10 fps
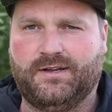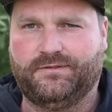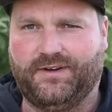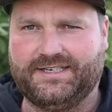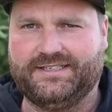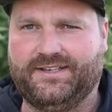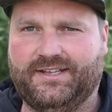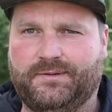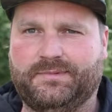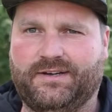Finding
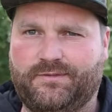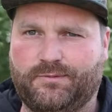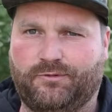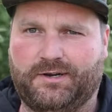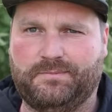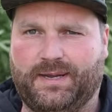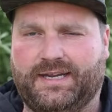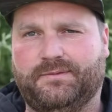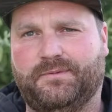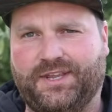them, giving them the right
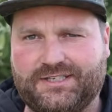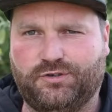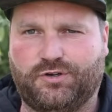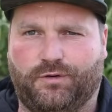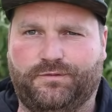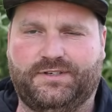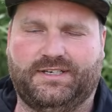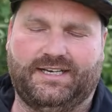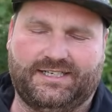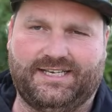bait, things you're confident
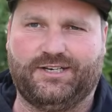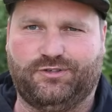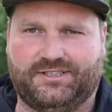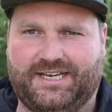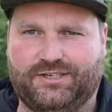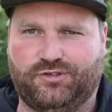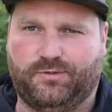in, etc, etc.